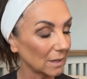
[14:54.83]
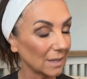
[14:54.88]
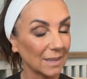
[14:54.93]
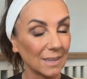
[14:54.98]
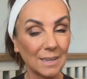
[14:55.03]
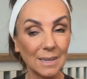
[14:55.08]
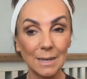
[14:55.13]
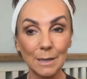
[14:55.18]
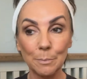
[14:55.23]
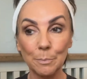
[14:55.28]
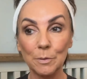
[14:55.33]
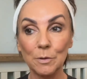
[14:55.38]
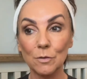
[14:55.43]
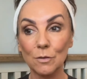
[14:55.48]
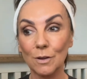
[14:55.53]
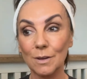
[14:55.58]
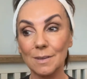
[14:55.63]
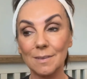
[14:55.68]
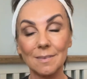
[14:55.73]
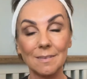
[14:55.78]
your lippy's
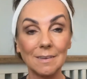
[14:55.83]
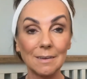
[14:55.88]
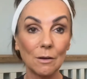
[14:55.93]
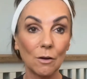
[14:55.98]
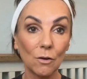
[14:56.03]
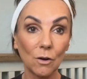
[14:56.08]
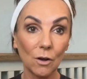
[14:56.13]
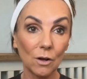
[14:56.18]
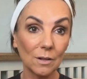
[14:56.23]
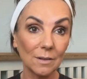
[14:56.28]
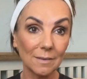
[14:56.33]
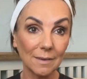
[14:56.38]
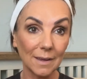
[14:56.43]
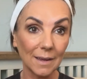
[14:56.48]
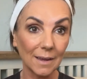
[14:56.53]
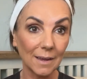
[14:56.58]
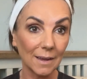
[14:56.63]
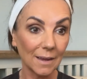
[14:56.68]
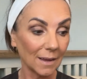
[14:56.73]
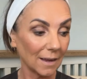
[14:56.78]
got to stay on all
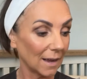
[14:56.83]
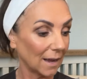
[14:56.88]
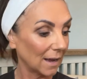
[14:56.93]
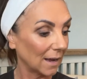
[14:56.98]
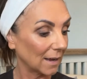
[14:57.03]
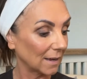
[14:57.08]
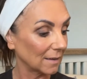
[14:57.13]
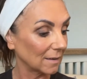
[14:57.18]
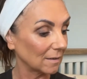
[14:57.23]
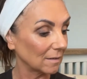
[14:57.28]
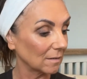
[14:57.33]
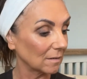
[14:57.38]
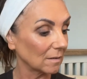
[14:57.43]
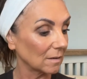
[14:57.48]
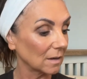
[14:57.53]
day and